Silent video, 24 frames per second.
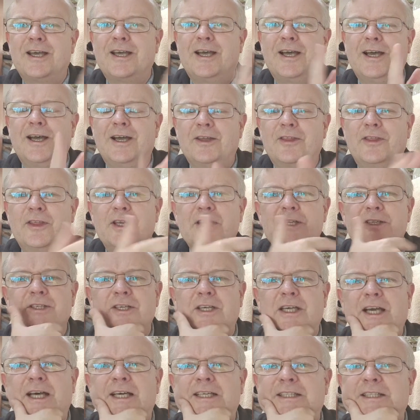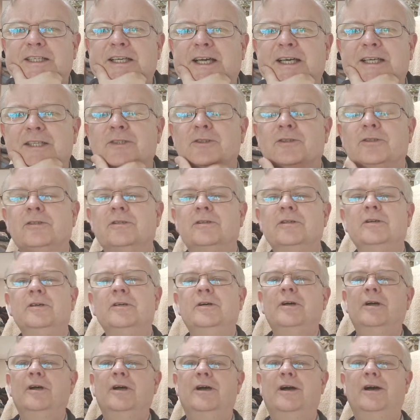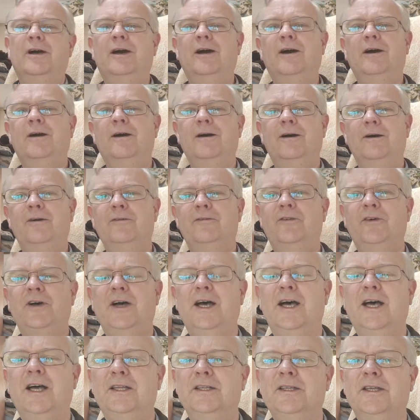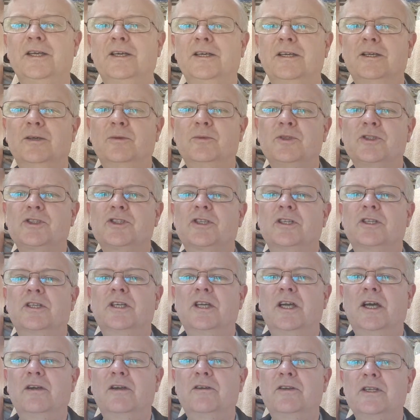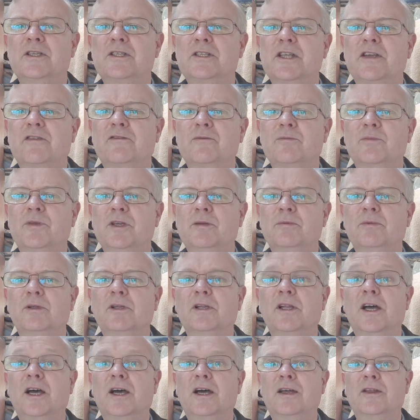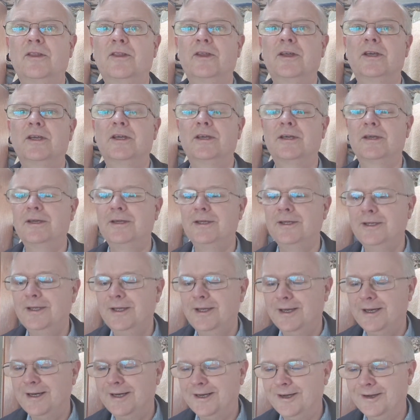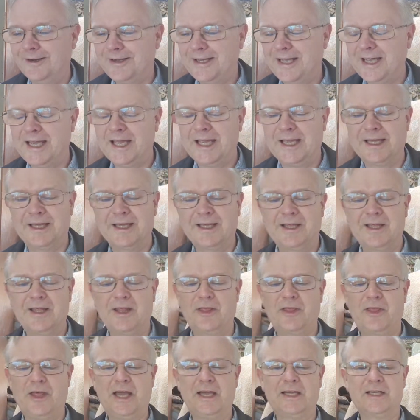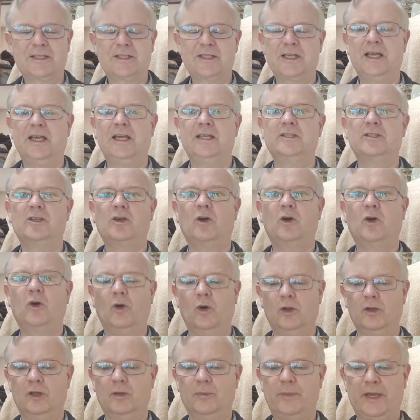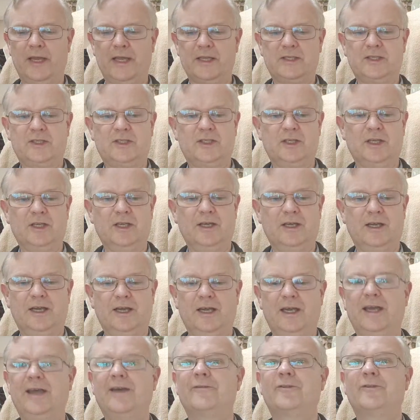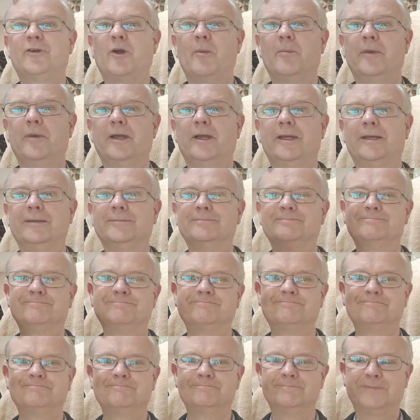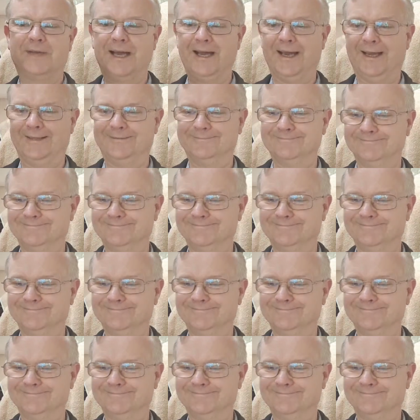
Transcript: I think it's a Carthago van which can carry 7 people, I think. Okay, thanks and all the best from me. Bye.